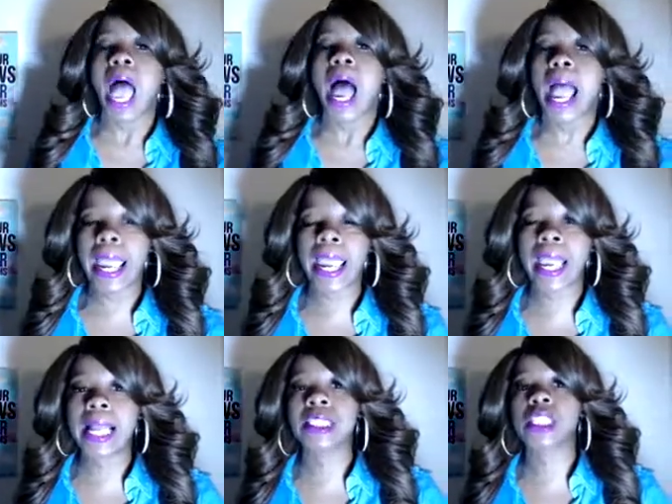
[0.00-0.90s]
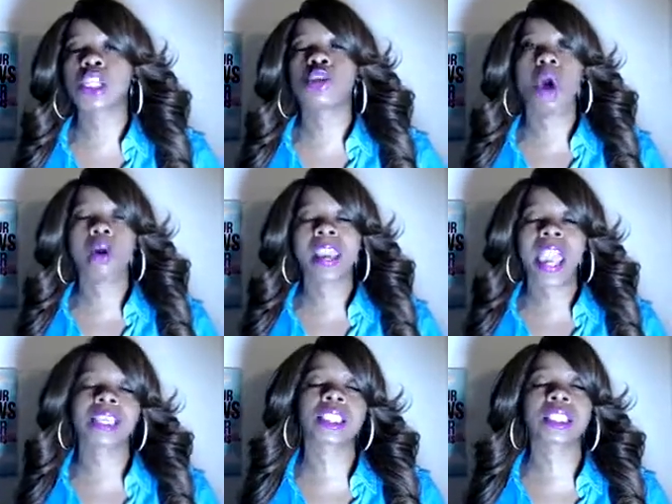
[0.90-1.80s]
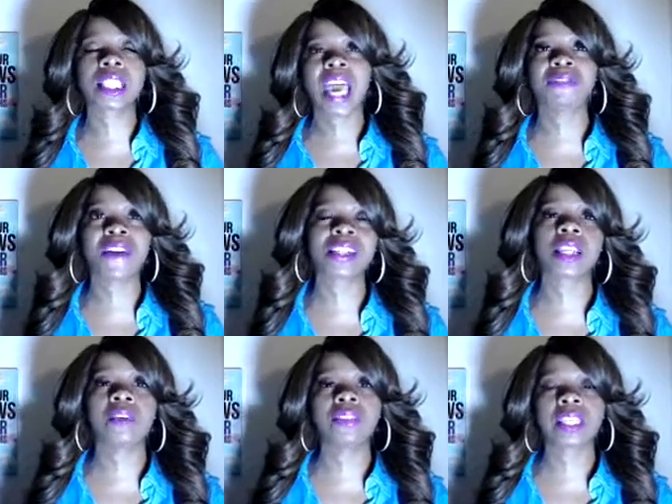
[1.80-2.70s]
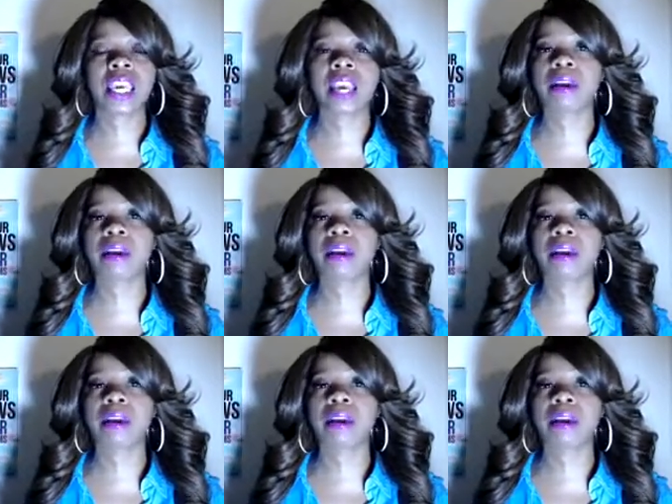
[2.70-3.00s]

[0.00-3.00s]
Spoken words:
And, you know, he has the sad face and everything.